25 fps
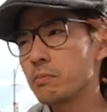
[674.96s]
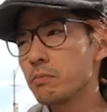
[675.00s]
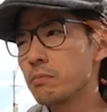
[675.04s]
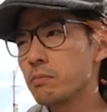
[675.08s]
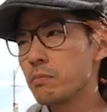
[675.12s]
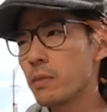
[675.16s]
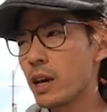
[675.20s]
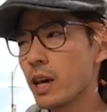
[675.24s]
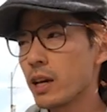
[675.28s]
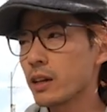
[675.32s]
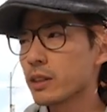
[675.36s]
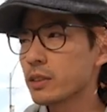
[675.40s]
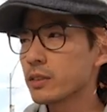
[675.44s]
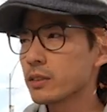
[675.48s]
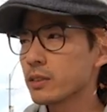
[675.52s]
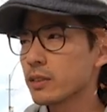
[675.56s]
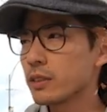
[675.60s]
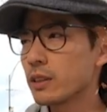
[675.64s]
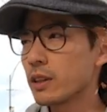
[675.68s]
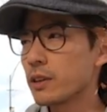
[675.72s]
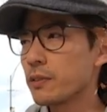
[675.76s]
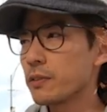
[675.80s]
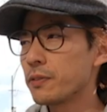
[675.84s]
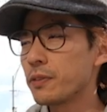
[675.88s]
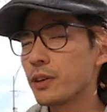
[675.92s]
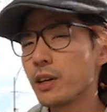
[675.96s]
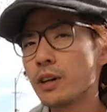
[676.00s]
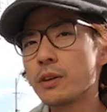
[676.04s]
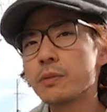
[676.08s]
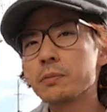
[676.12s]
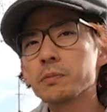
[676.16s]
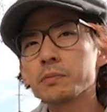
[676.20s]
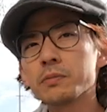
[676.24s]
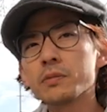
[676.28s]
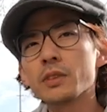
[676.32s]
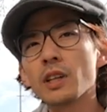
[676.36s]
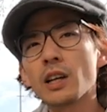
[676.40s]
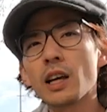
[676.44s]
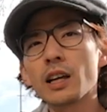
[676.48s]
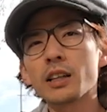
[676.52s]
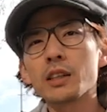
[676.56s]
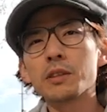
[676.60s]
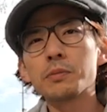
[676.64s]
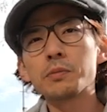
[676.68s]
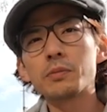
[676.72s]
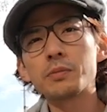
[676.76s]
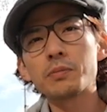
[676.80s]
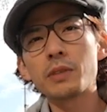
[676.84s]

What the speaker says: make the film like a